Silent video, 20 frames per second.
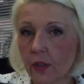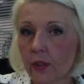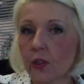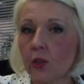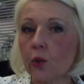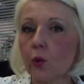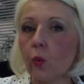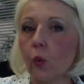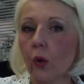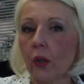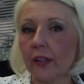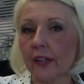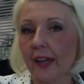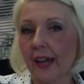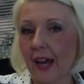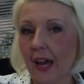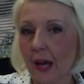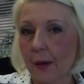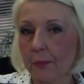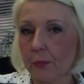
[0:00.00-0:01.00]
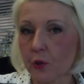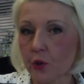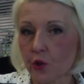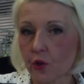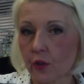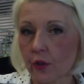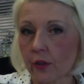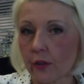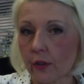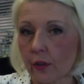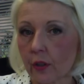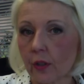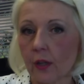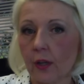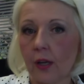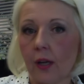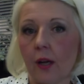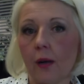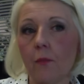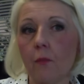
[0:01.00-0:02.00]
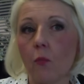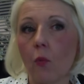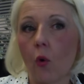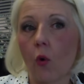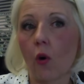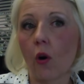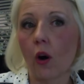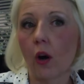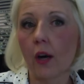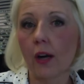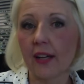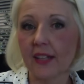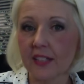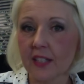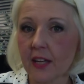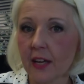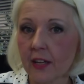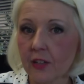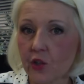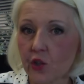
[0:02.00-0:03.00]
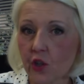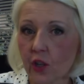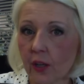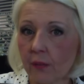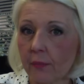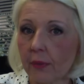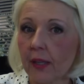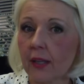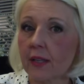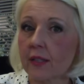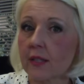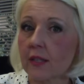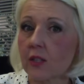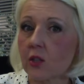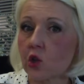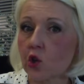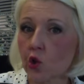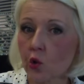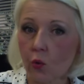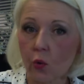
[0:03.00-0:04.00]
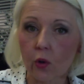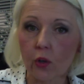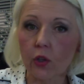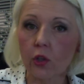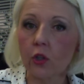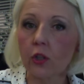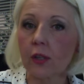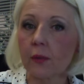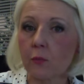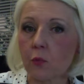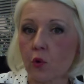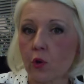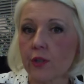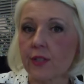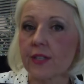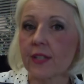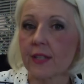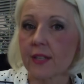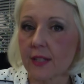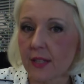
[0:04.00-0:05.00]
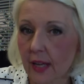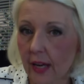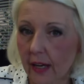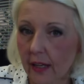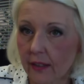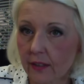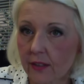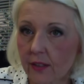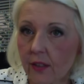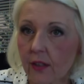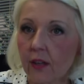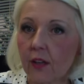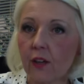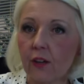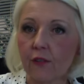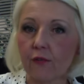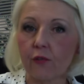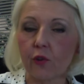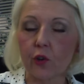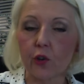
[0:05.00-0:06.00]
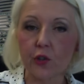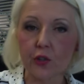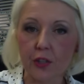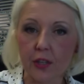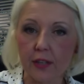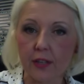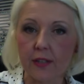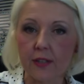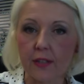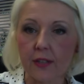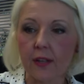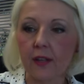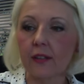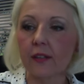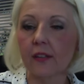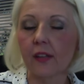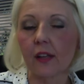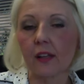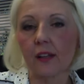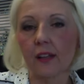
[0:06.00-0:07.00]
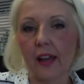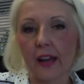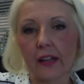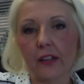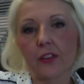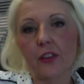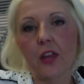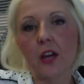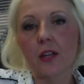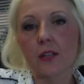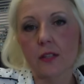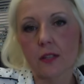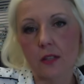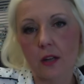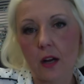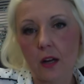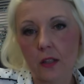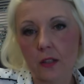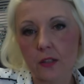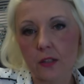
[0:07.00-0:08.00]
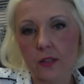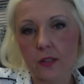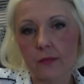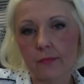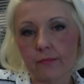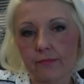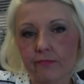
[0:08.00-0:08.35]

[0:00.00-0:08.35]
you will capture more attention because it's shorter and more succinct, versus the length sucks.